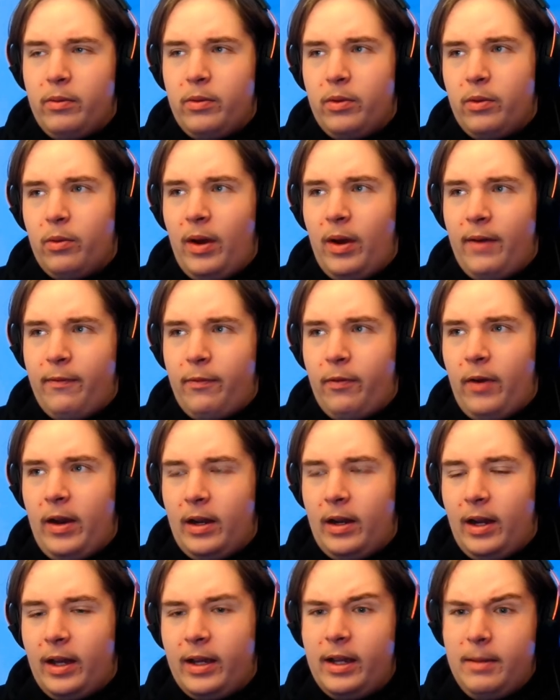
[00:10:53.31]
you have a
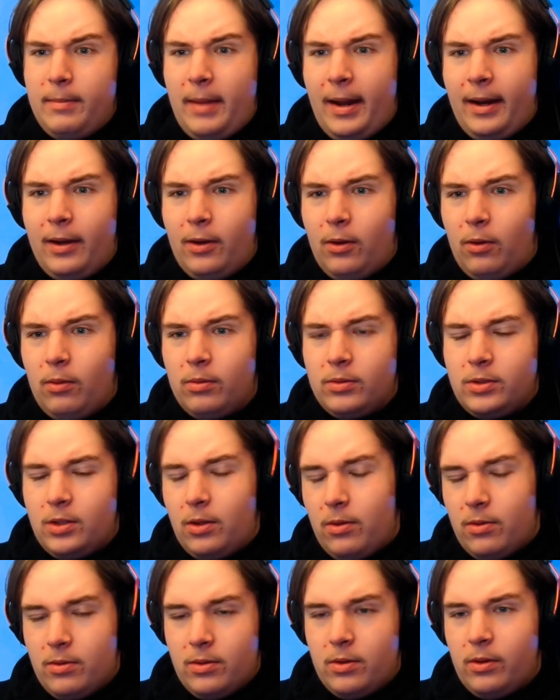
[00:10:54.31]
friend like in Mando, so
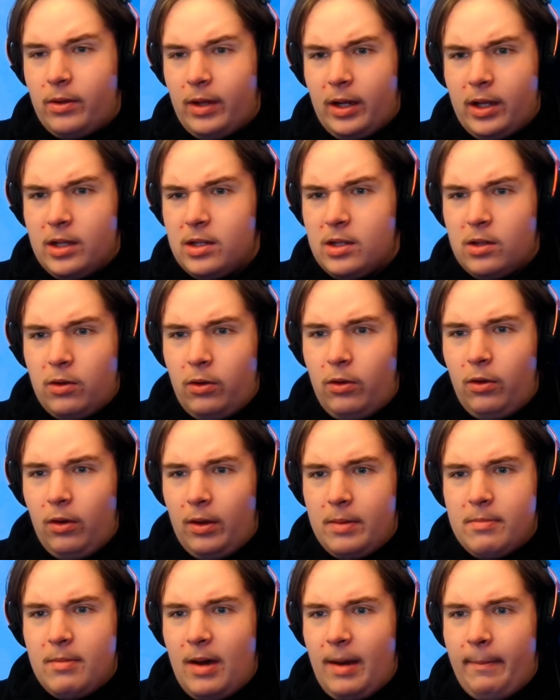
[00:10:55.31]
you can just call
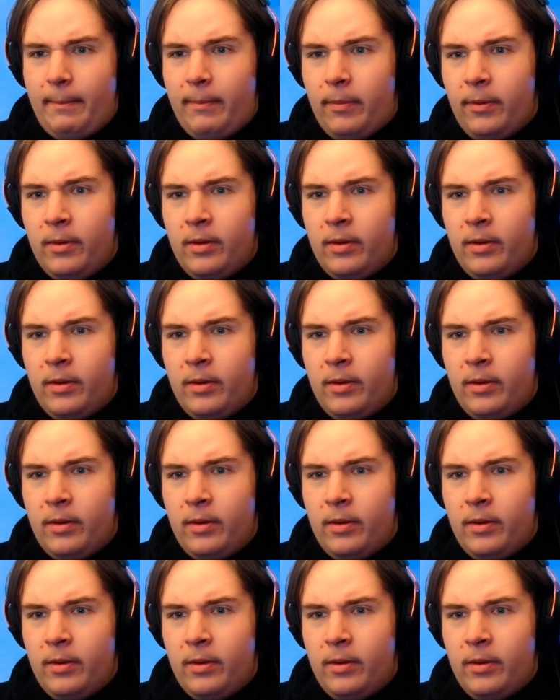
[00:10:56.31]
him up.